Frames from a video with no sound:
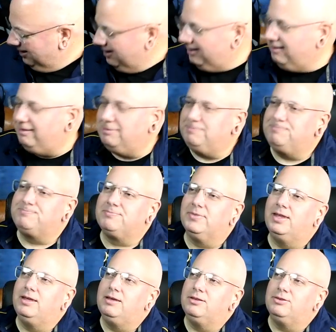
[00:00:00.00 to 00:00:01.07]
um,
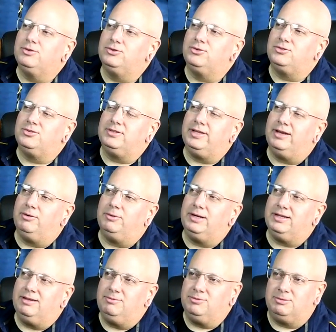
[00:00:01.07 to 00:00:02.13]
There's, now, when
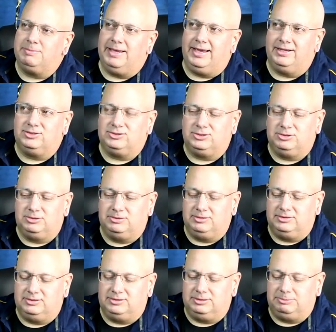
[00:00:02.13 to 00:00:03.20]
it comes to bags, too,
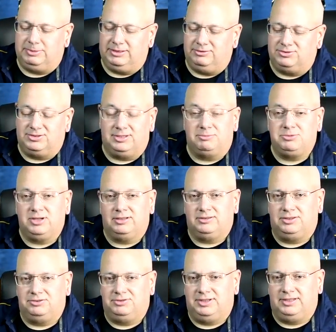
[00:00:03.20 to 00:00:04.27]
there's a bit of
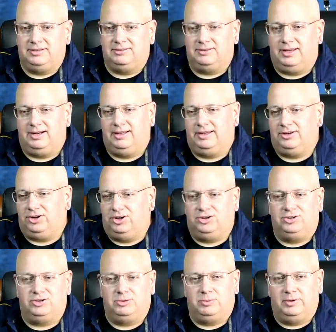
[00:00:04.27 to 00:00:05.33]
subjectivity. It's kind of like
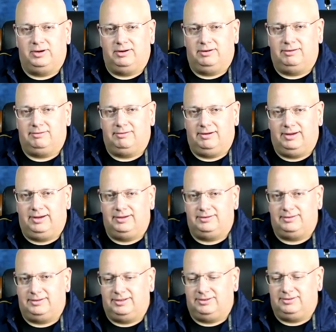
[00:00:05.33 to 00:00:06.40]
underwear,
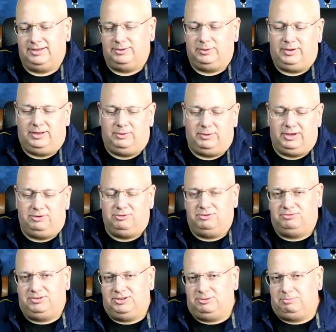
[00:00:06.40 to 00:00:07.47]
right? You know, it's like, well, whatever
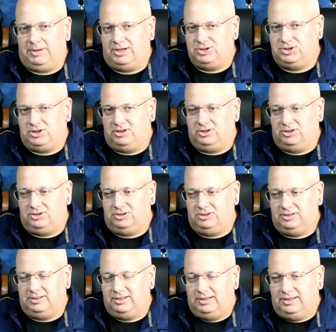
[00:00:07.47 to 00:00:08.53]
fits my junk
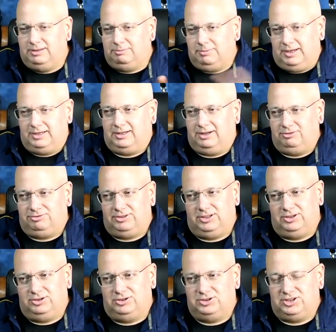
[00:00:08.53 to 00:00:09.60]
good might not
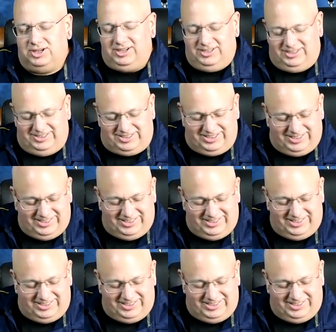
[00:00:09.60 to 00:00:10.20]
fit your junk.